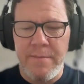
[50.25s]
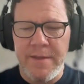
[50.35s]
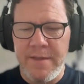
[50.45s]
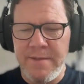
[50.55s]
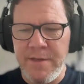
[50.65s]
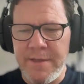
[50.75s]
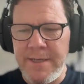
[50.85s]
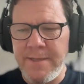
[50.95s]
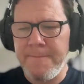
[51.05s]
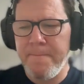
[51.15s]
about this
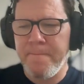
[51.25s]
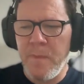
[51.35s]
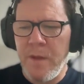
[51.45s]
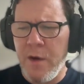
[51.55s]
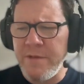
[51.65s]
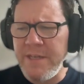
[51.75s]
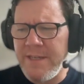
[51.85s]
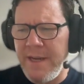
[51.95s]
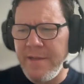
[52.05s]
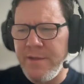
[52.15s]
podcast. Always
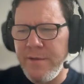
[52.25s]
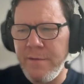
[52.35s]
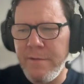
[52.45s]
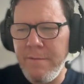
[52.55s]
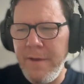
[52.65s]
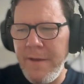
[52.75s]
exciting to